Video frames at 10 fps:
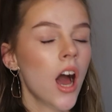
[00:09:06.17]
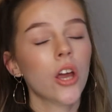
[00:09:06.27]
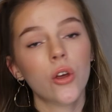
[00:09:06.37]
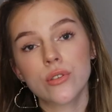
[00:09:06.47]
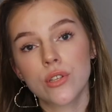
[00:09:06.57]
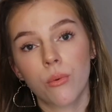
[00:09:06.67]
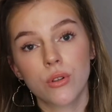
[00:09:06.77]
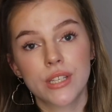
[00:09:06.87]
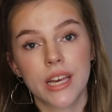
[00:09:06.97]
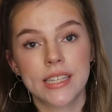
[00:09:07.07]
I also
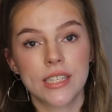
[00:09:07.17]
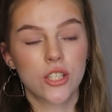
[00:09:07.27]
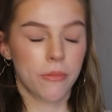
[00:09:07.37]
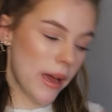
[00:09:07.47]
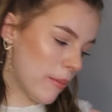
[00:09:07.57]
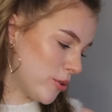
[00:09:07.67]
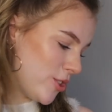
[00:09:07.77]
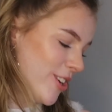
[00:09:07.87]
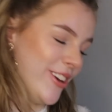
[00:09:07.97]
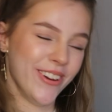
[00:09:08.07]
wanted to be able
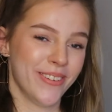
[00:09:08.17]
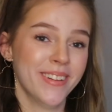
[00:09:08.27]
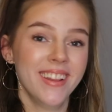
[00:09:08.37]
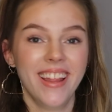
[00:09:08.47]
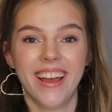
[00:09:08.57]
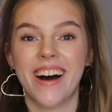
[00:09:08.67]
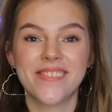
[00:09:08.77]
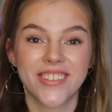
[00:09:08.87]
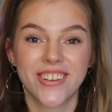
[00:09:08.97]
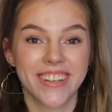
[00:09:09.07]
to
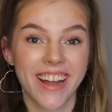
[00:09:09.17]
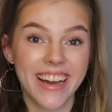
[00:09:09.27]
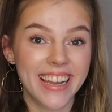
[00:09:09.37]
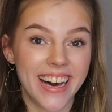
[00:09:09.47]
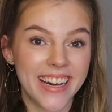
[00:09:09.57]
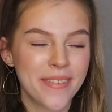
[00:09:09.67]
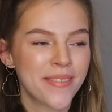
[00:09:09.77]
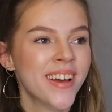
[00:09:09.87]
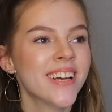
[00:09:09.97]
have a good nightlife,